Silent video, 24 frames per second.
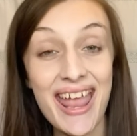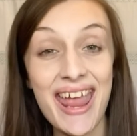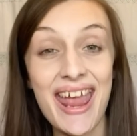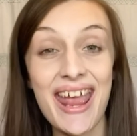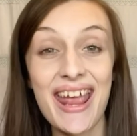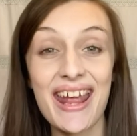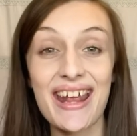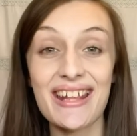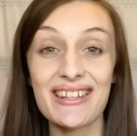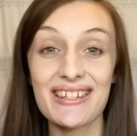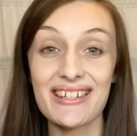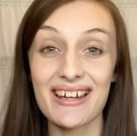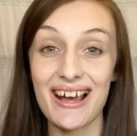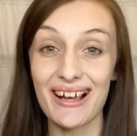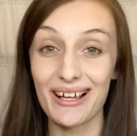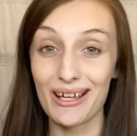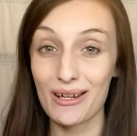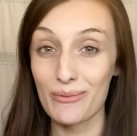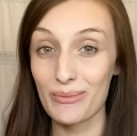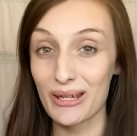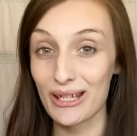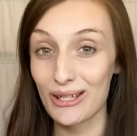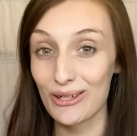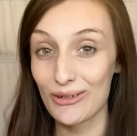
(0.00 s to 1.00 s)
it's not
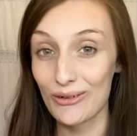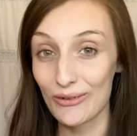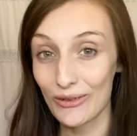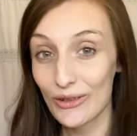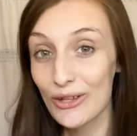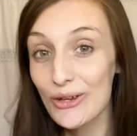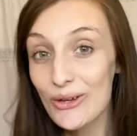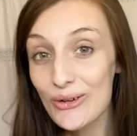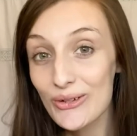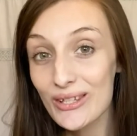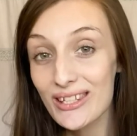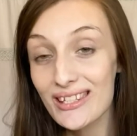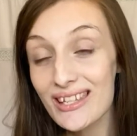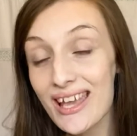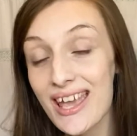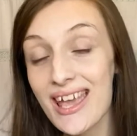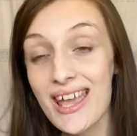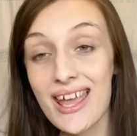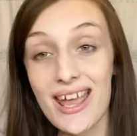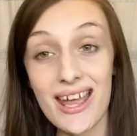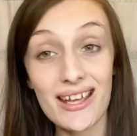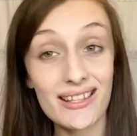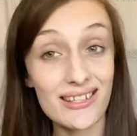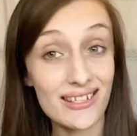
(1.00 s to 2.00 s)
going to be too loose,
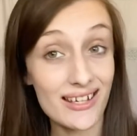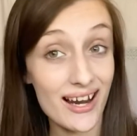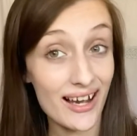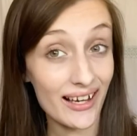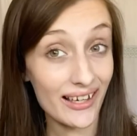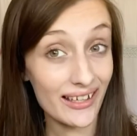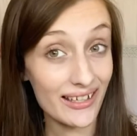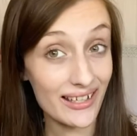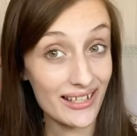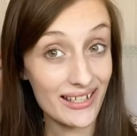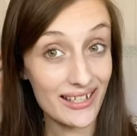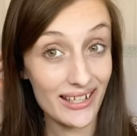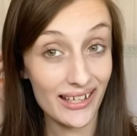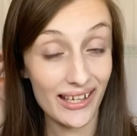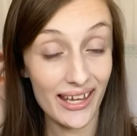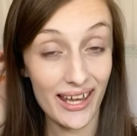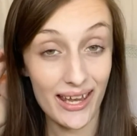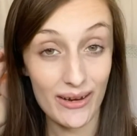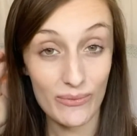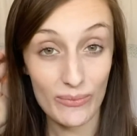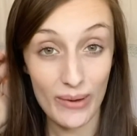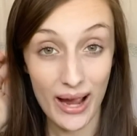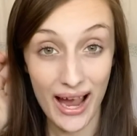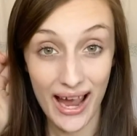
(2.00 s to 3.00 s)
it's not going to dig
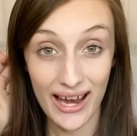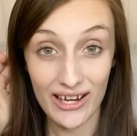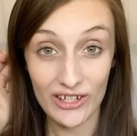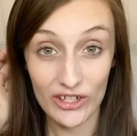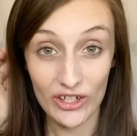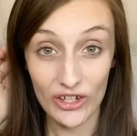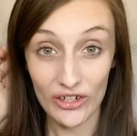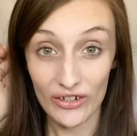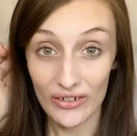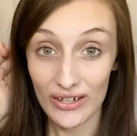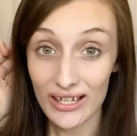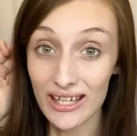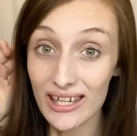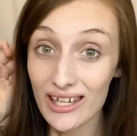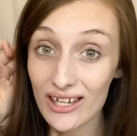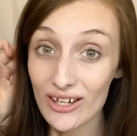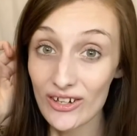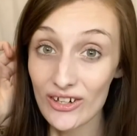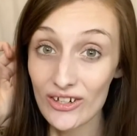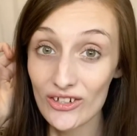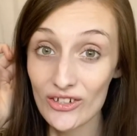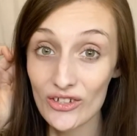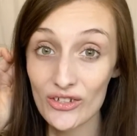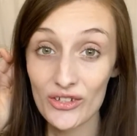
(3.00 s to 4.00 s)
in behind your
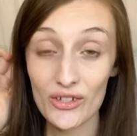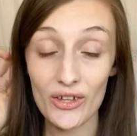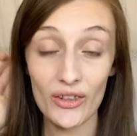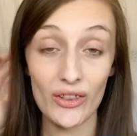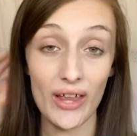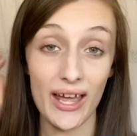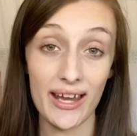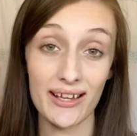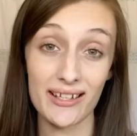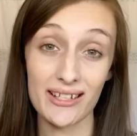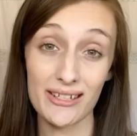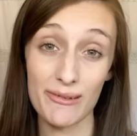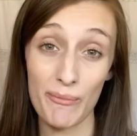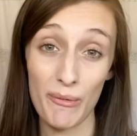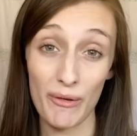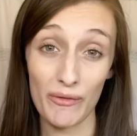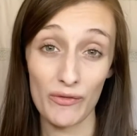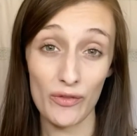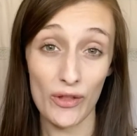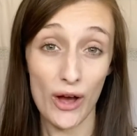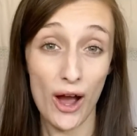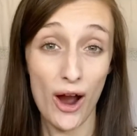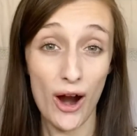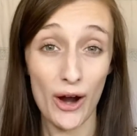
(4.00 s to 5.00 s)
ears like some
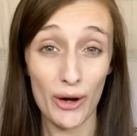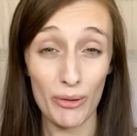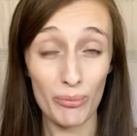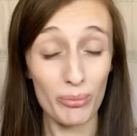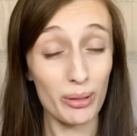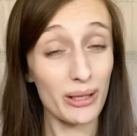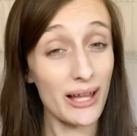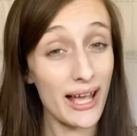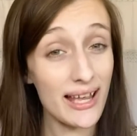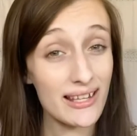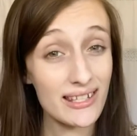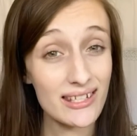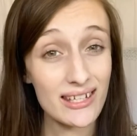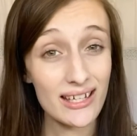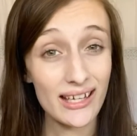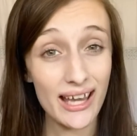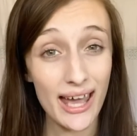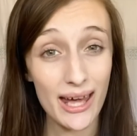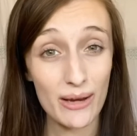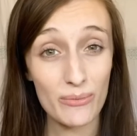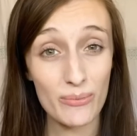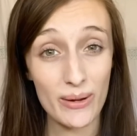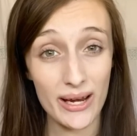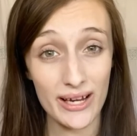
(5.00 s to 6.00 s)
of the hard plastic
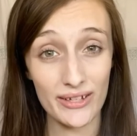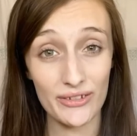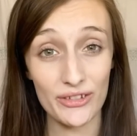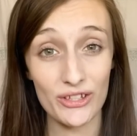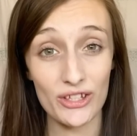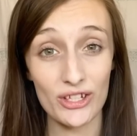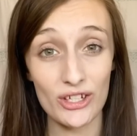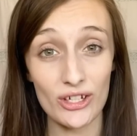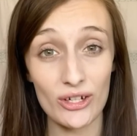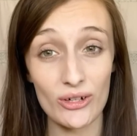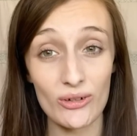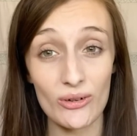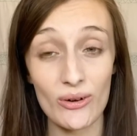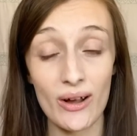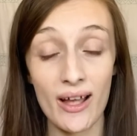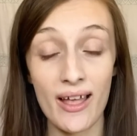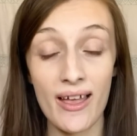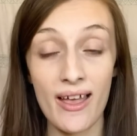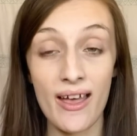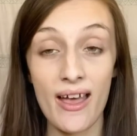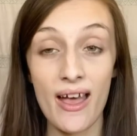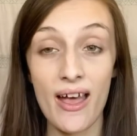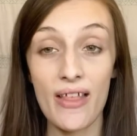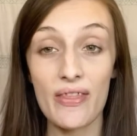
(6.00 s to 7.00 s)
headbands do.
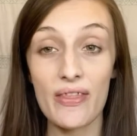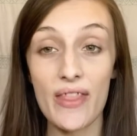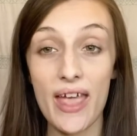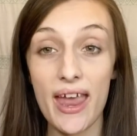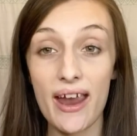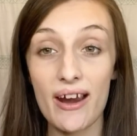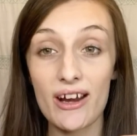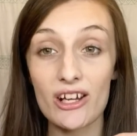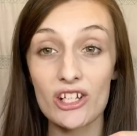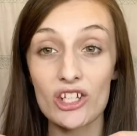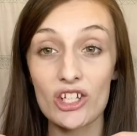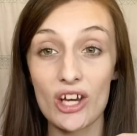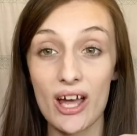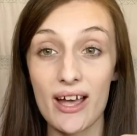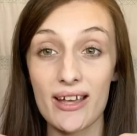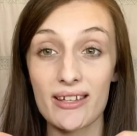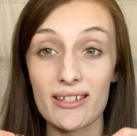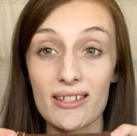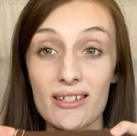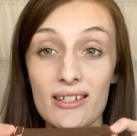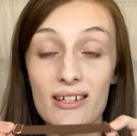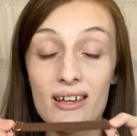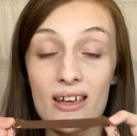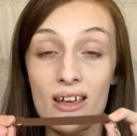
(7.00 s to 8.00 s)
They are
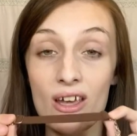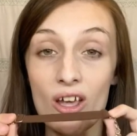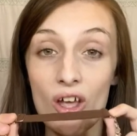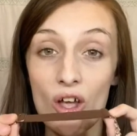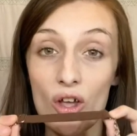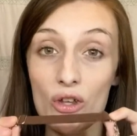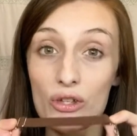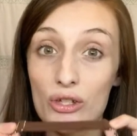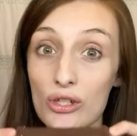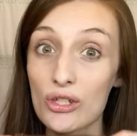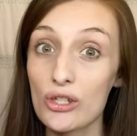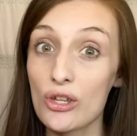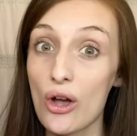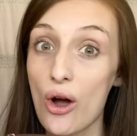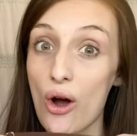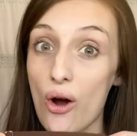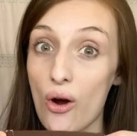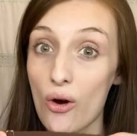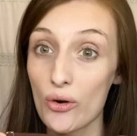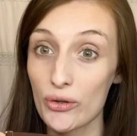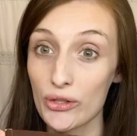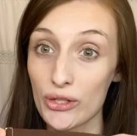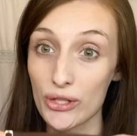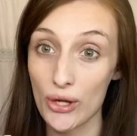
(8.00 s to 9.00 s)
just
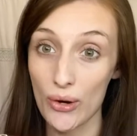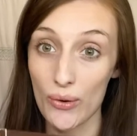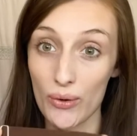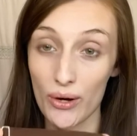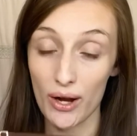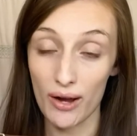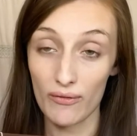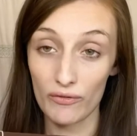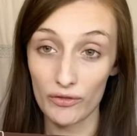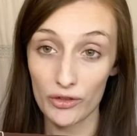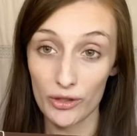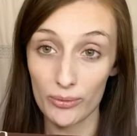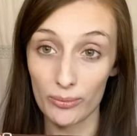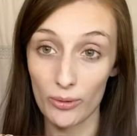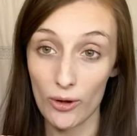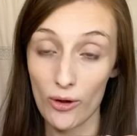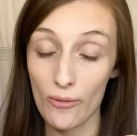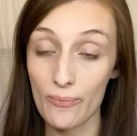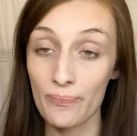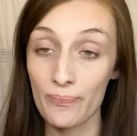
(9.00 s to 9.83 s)
so comfortable.